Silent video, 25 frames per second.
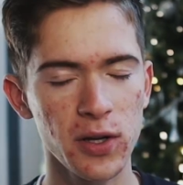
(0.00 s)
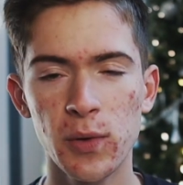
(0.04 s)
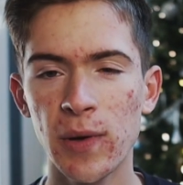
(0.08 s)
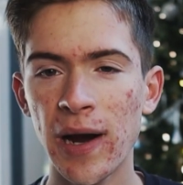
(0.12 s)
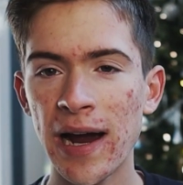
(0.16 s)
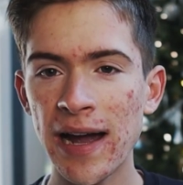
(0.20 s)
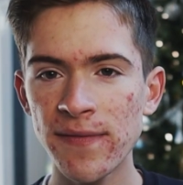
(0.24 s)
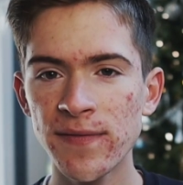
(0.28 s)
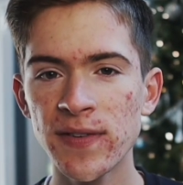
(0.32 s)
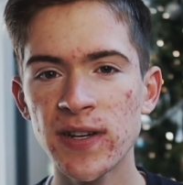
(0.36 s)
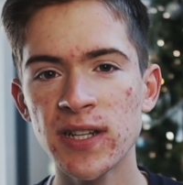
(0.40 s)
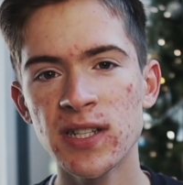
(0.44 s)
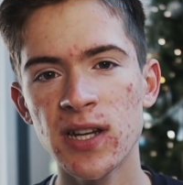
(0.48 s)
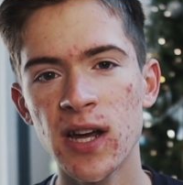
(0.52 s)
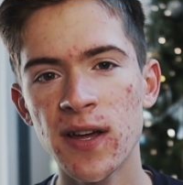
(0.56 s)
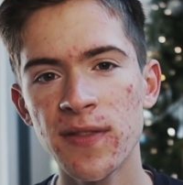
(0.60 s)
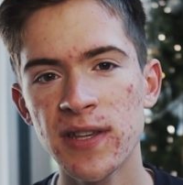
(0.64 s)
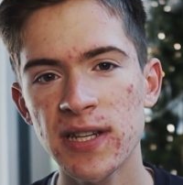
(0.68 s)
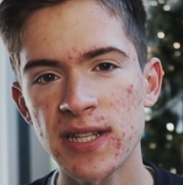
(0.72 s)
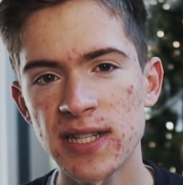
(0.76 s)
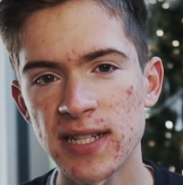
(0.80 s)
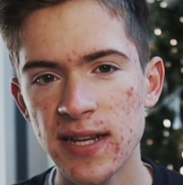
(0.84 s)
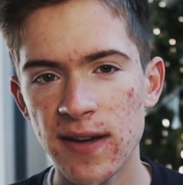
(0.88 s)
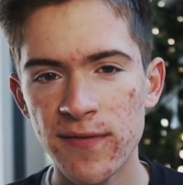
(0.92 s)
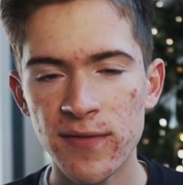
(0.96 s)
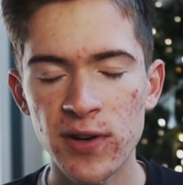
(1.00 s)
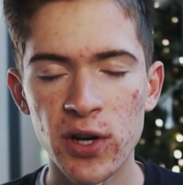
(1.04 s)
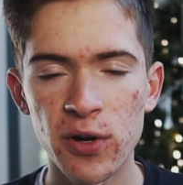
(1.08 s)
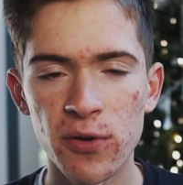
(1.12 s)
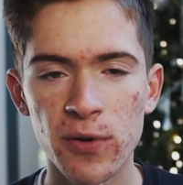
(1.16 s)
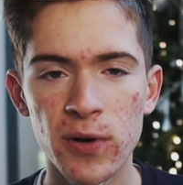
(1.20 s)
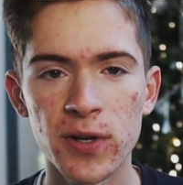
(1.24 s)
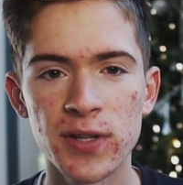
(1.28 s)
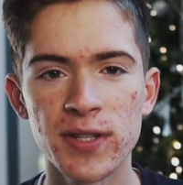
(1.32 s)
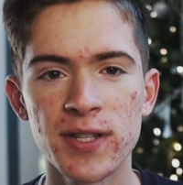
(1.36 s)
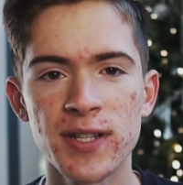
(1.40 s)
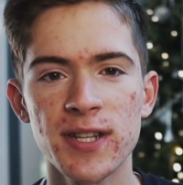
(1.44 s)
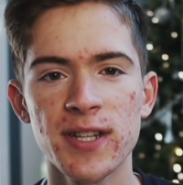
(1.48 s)
graphics on this
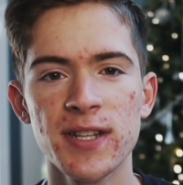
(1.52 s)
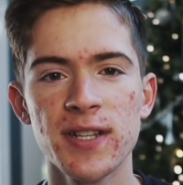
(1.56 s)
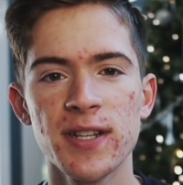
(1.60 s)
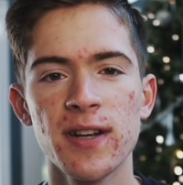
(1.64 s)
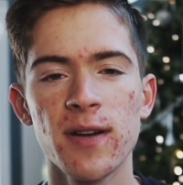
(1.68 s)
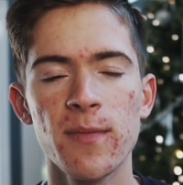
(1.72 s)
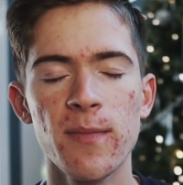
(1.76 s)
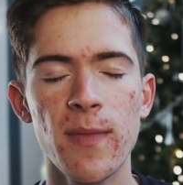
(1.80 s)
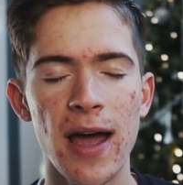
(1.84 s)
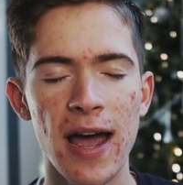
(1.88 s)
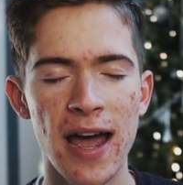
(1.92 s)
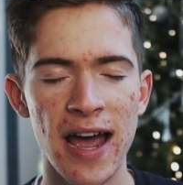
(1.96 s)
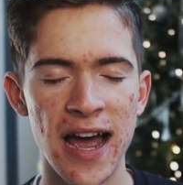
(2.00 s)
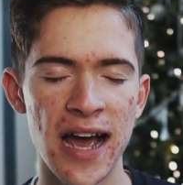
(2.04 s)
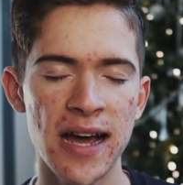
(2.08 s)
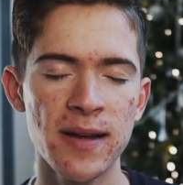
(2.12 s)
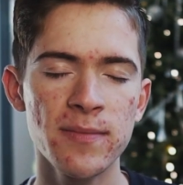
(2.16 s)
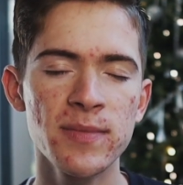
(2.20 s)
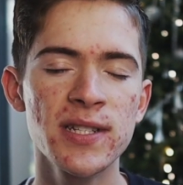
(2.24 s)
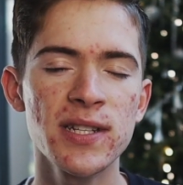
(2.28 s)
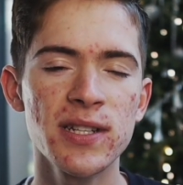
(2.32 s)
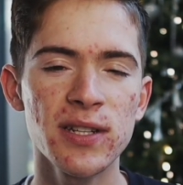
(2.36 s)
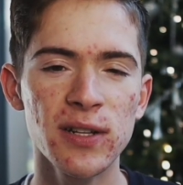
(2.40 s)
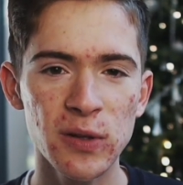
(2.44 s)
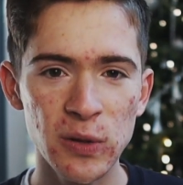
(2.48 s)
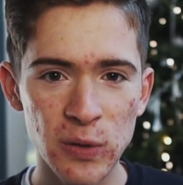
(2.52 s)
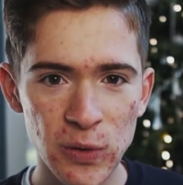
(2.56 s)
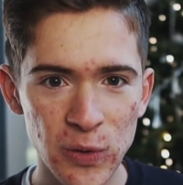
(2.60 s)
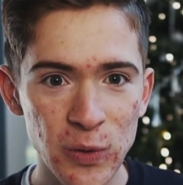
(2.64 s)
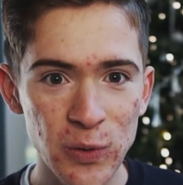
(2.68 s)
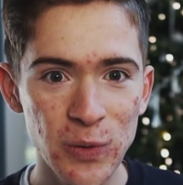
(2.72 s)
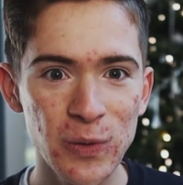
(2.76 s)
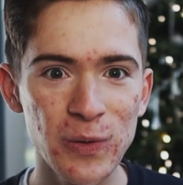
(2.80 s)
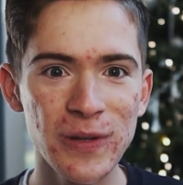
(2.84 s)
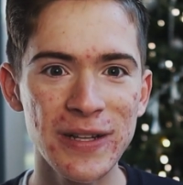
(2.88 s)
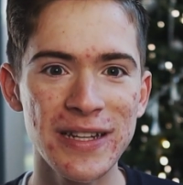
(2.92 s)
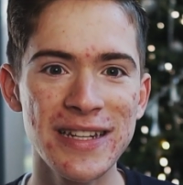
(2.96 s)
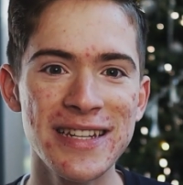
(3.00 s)
7-year-old system
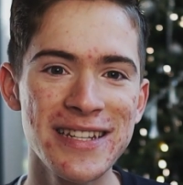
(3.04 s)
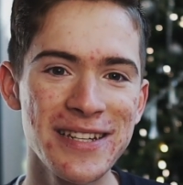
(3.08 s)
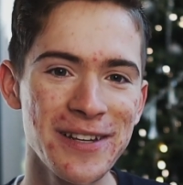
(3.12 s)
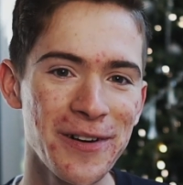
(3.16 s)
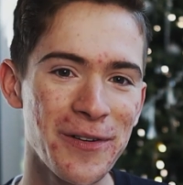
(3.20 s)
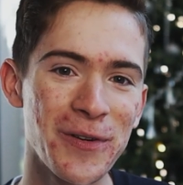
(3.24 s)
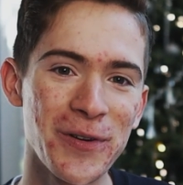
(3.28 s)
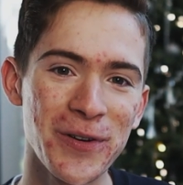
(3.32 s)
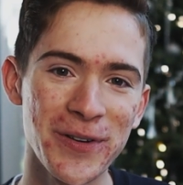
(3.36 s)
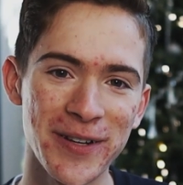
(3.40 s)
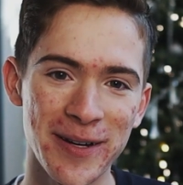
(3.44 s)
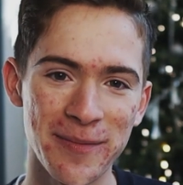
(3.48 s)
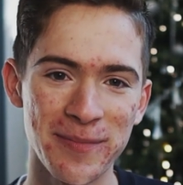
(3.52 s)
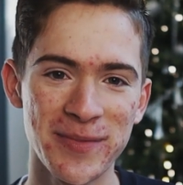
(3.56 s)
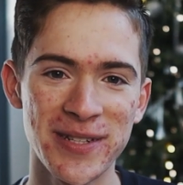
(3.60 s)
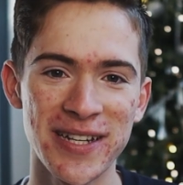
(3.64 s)
absolutely still hold up